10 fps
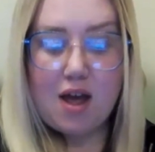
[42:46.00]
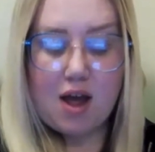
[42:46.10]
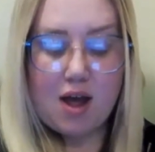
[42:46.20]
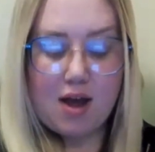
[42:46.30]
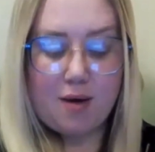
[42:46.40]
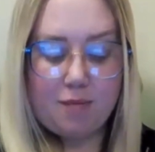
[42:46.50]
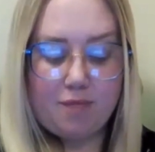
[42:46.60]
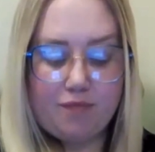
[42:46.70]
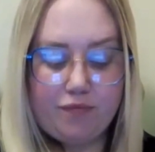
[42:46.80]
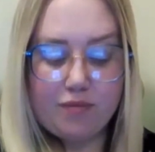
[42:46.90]

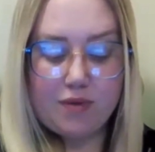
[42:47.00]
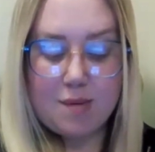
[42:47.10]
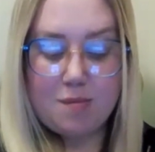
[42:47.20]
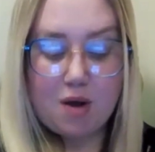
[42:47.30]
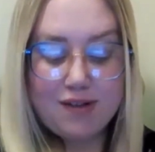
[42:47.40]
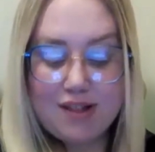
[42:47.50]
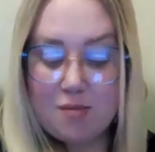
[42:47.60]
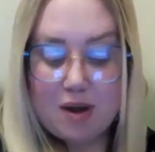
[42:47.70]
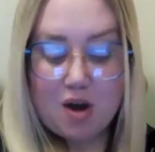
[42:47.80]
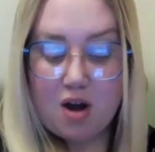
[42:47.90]
And most of
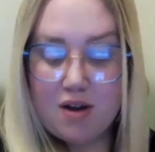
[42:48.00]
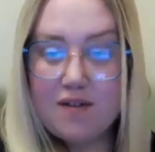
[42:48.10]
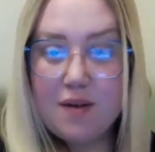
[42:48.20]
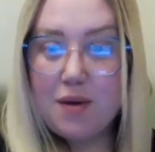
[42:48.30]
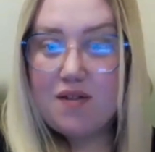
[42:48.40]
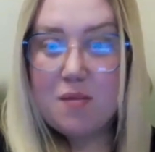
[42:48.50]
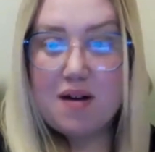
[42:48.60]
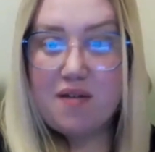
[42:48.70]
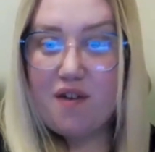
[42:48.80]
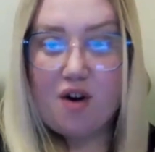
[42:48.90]
them are gone. I think we have
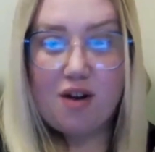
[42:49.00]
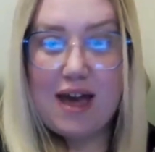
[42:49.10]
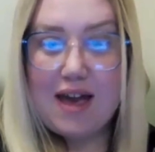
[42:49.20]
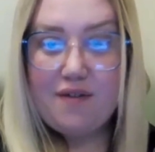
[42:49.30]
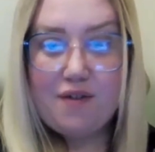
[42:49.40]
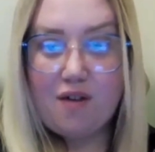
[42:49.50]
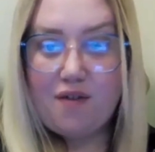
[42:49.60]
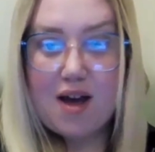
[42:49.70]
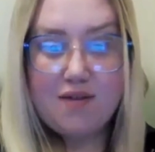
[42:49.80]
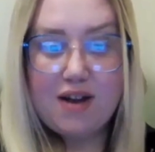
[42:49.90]
about 4 or
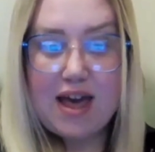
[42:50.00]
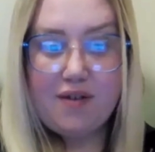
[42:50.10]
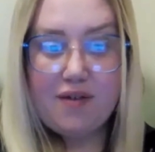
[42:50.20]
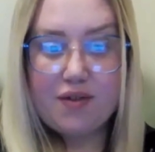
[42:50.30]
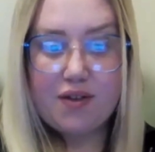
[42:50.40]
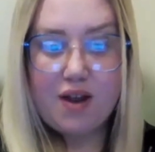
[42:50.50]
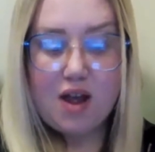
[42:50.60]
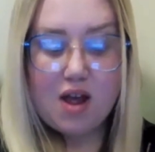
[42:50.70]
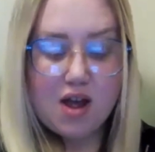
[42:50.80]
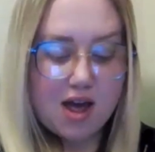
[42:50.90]
5 left.
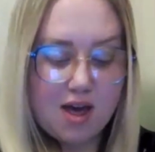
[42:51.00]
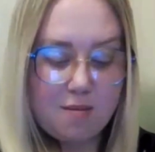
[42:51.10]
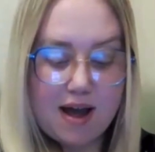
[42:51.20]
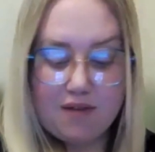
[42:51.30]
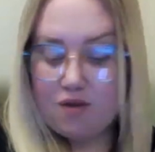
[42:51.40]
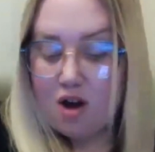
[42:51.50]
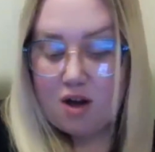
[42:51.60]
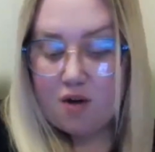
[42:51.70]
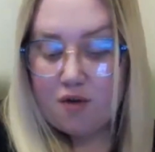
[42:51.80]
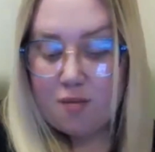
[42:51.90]
I've got to
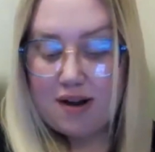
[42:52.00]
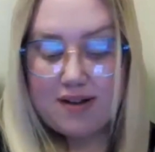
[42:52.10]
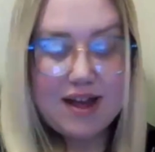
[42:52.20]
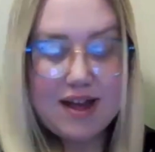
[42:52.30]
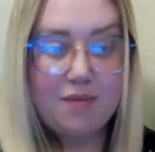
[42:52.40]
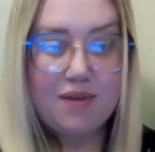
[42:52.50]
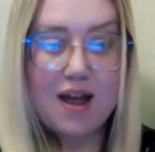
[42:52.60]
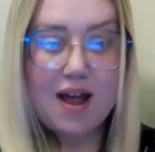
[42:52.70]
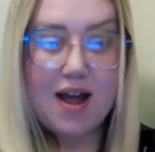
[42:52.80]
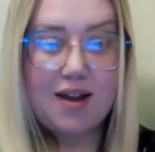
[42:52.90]
go through my DMs
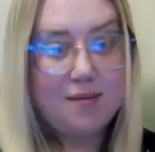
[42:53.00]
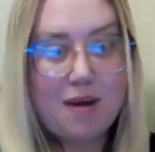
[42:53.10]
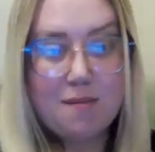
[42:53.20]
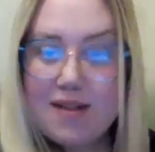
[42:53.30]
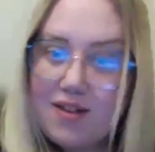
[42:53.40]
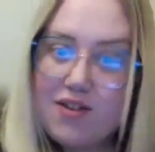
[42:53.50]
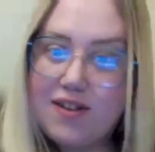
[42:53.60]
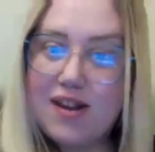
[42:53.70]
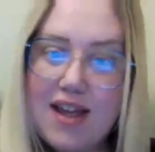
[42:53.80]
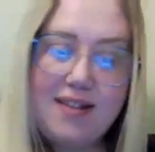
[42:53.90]
and my
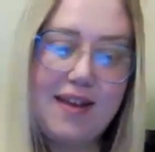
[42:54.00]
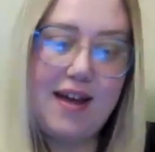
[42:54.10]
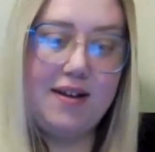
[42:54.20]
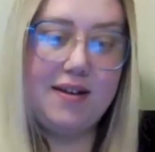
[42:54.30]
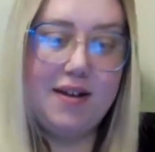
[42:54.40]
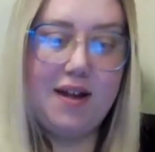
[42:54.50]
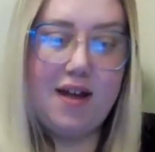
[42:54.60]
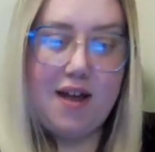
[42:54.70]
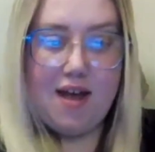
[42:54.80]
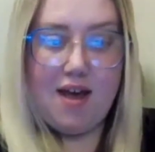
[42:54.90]
messages later
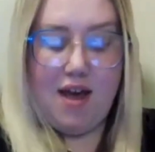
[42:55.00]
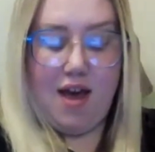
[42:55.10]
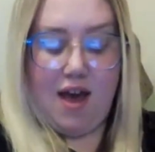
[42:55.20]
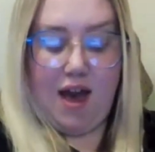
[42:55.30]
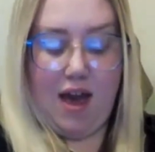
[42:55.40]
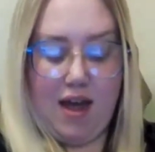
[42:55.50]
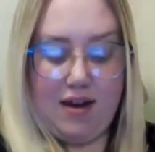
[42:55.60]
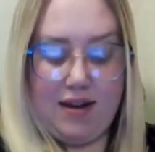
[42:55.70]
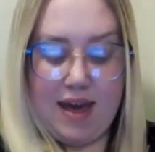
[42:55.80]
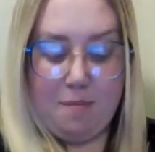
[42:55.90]

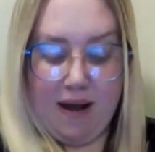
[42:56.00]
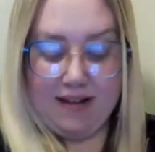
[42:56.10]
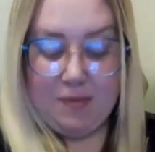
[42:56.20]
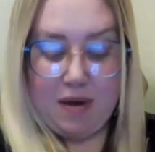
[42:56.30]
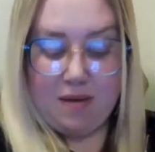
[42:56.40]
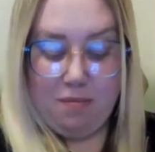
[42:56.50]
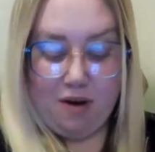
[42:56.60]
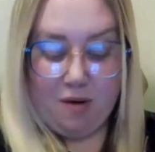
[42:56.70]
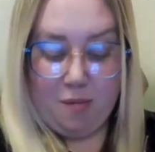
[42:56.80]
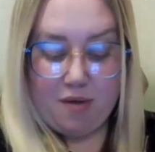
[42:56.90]
and get back to
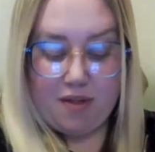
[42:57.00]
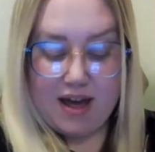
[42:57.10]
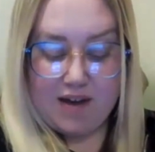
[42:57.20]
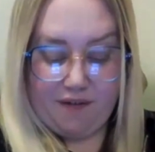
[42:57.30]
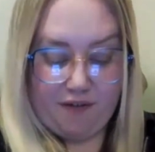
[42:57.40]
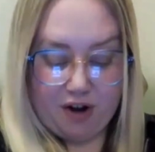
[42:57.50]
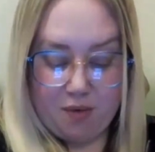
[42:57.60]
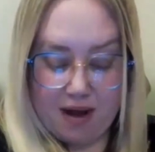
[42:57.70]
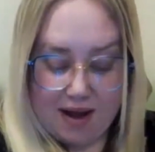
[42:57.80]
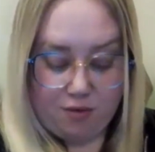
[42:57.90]
people, but they have
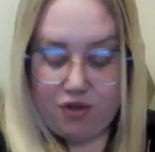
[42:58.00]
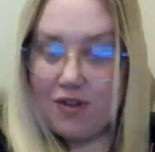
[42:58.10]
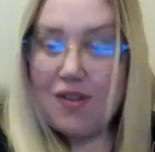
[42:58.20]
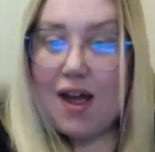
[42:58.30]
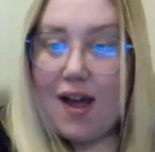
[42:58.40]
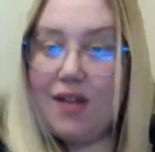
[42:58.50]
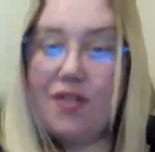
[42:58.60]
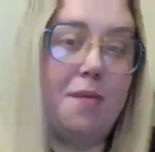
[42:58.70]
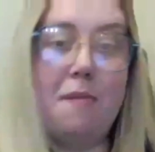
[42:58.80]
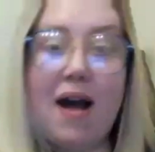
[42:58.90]
flew out, just like
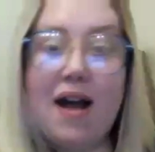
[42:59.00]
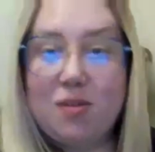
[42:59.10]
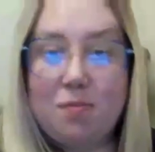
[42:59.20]
the match